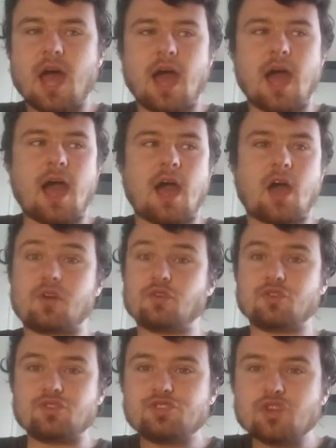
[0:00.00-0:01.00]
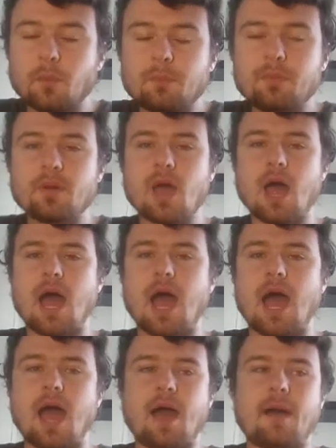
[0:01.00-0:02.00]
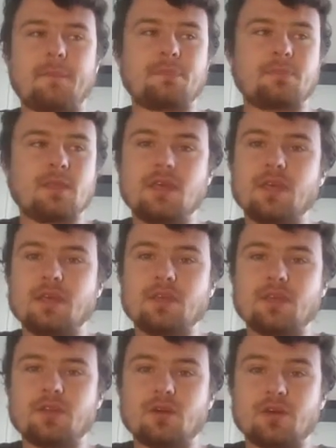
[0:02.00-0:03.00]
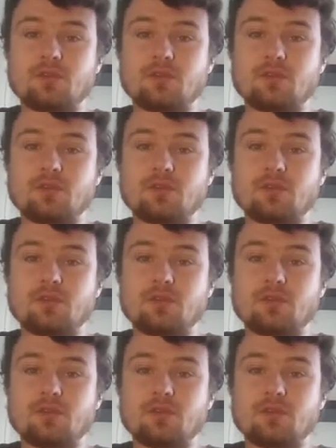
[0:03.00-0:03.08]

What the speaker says: I couldn't jump. I